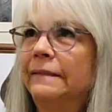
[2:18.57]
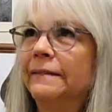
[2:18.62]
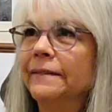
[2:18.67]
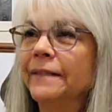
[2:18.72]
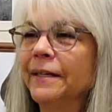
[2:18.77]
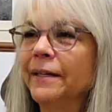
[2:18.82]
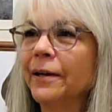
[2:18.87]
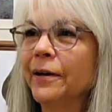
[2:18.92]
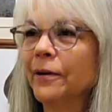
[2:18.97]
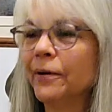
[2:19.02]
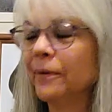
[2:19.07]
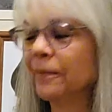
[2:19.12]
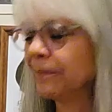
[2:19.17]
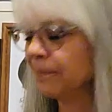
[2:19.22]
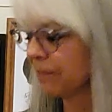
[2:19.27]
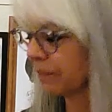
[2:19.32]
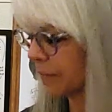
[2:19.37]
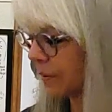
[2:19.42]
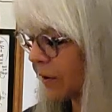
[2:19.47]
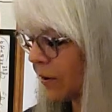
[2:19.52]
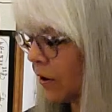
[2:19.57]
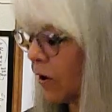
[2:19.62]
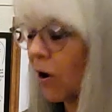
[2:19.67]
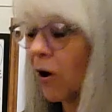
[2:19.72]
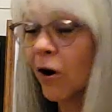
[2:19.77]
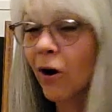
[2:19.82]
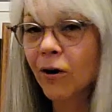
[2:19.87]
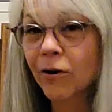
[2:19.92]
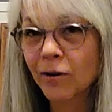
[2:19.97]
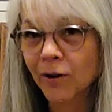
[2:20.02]
you know,
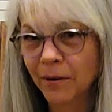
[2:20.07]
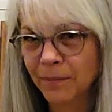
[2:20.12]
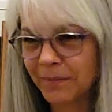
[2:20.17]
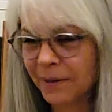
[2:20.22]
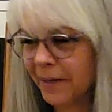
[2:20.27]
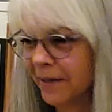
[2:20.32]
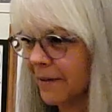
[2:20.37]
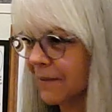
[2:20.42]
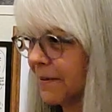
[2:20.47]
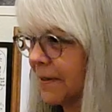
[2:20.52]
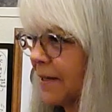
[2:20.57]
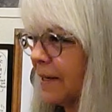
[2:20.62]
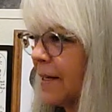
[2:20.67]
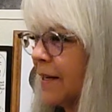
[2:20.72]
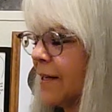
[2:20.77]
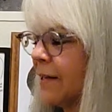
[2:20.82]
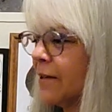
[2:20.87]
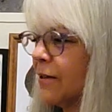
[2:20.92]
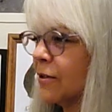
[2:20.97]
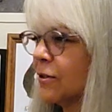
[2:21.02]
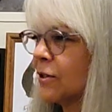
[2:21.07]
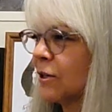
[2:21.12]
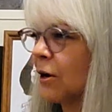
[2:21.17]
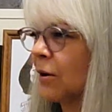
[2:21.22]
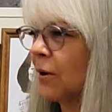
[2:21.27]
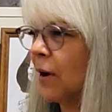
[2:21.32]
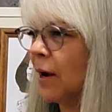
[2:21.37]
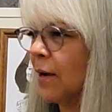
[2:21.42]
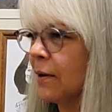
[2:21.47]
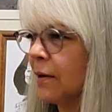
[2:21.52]
hard on me. So
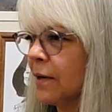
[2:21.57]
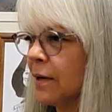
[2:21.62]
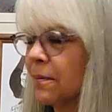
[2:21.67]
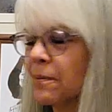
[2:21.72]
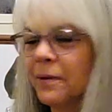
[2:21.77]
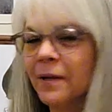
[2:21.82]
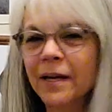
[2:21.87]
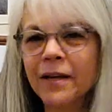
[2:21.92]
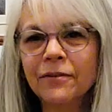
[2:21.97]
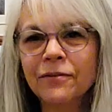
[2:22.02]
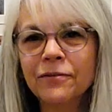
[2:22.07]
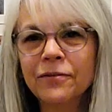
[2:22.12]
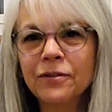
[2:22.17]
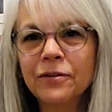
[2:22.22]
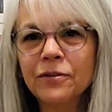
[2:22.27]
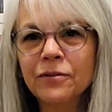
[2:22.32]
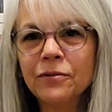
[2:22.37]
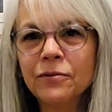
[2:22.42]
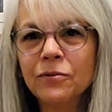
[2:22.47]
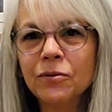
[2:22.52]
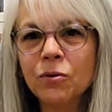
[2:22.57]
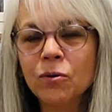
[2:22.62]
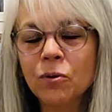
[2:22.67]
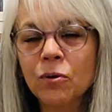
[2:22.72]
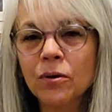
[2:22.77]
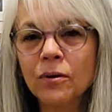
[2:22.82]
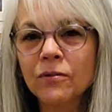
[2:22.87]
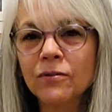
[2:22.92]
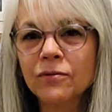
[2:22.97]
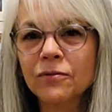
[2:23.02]
I'm going to play a few
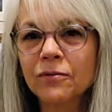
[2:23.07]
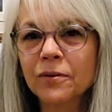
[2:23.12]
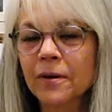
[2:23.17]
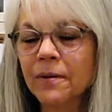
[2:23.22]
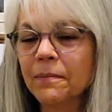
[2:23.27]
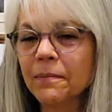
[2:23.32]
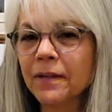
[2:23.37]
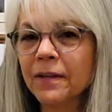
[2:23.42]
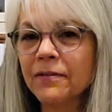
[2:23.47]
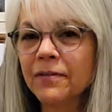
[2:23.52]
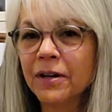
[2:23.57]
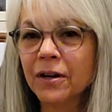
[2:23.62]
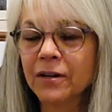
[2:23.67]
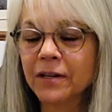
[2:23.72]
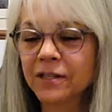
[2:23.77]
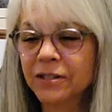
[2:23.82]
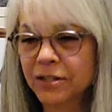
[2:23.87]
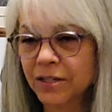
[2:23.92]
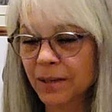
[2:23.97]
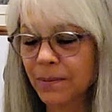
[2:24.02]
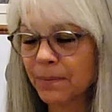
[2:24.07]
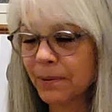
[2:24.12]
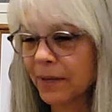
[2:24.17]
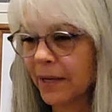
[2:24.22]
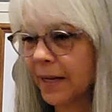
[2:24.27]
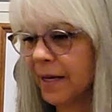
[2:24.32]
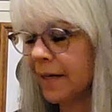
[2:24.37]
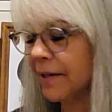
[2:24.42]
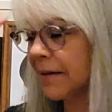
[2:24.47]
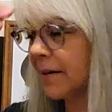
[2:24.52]
chords from Leaving on a Jet
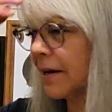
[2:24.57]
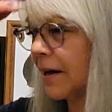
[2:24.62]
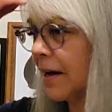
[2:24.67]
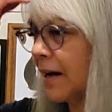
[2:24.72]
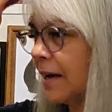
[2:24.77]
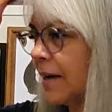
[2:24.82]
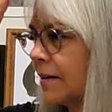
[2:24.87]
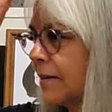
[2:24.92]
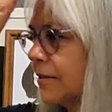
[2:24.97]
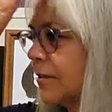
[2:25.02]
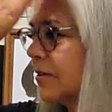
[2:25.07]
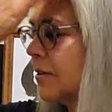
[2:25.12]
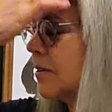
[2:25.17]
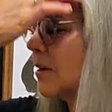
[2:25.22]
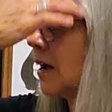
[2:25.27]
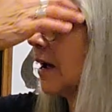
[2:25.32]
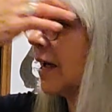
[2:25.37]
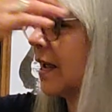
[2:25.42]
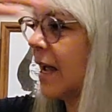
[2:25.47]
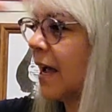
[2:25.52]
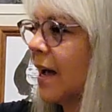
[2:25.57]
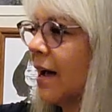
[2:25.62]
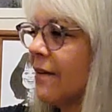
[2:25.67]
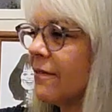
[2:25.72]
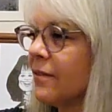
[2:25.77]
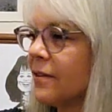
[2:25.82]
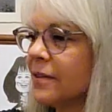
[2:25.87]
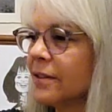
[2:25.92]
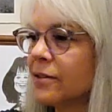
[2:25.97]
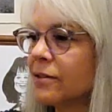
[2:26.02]
Plane. I have
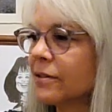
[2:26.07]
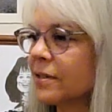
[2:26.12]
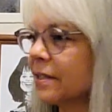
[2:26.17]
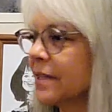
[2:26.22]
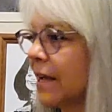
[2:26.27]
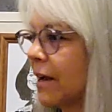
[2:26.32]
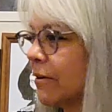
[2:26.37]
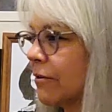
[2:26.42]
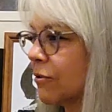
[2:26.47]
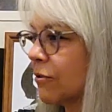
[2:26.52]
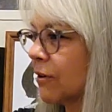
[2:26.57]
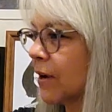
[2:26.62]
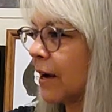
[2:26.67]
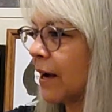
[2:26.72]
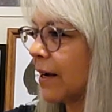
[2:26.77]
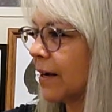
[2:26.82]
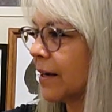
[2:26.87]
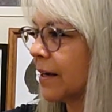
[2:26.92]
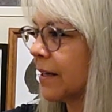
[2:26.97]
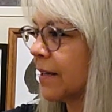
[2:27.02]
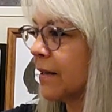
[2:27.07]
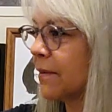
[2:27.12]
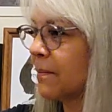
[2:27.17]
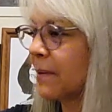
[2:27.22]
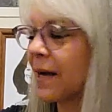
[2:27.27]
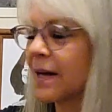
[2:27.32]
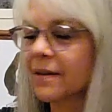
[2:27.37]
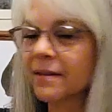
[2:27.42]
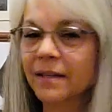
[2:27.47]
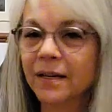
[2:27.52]
a little soundtrack in the
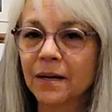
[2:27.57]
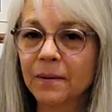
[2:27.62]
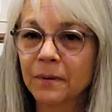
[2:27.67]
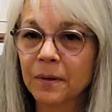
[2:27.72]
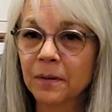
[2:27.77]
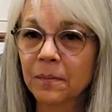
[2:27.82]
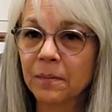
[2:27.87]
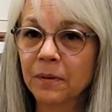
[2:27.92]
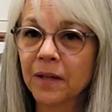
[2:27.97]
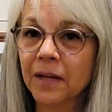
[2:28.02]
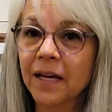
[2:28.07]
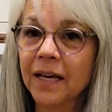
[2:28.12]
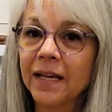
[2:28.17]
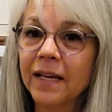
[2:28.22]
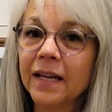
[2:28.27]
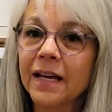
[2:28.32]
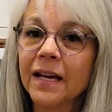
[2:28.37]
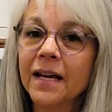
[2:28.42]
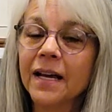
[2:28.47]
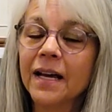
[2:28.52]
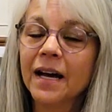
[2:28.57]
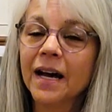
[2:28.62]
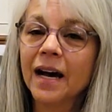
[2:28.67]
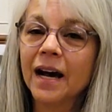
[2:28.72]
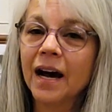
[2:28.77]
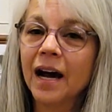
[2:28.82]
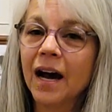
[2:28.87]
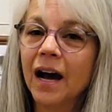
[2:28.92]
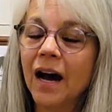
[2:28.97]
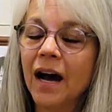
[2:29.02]
back that I'm going to play.
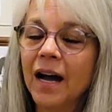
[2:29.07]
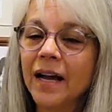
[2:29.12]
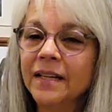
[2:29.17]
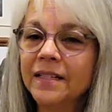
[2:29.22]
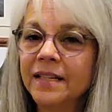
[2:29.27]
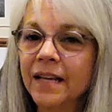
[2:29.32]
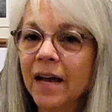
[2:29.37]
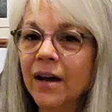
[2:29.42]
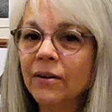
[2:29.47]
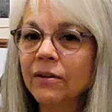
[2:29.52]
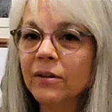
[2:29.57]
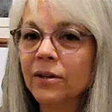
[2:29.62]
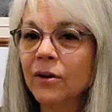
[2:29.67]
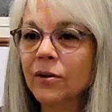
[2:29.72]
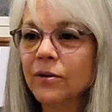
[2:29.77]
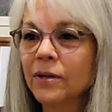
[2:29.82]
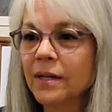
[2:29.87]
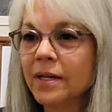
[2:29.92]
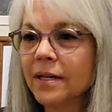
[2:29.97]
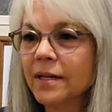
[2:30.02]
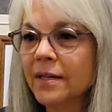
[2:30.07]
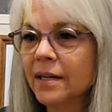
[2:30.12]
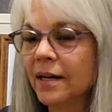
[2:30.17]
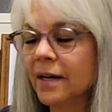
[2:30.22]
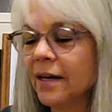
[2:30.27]
I downloaded,